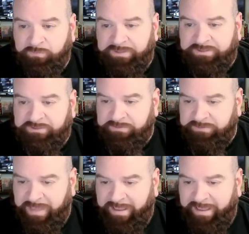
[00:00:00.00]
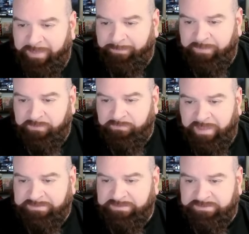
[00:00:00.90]
which that happened.
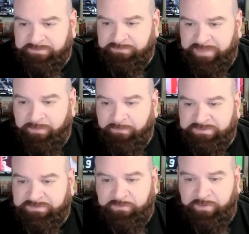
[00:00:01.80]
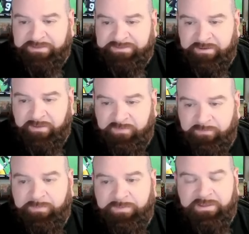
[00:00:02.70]
That was crazy enough to
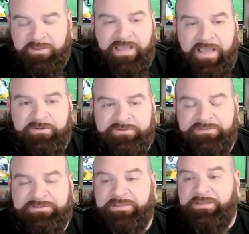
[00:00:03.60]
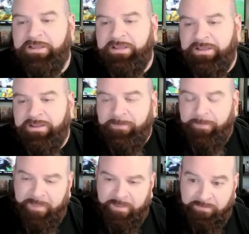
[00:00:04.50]
me, because now you're, see,
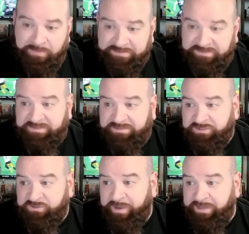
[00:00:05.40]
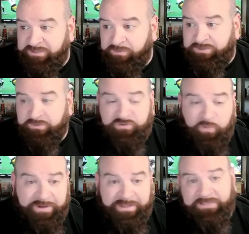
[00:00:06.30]
this is a situation in which it was
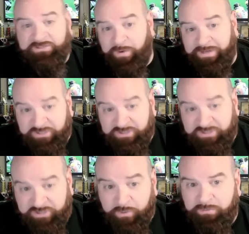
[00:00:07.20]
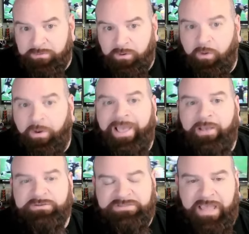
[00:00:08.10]
28-22
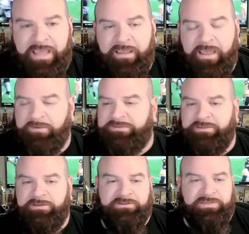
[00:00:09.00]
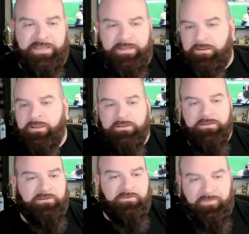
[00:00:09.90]
Ohio State. And you're sitting here saying,
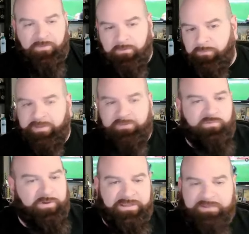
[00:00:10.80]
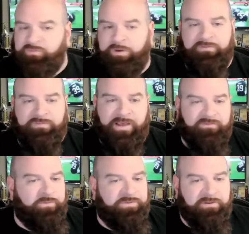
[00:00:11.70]
kick the field goal, make it
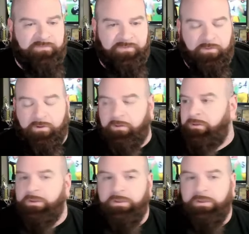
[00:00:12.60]
28-25. You're within a field goal.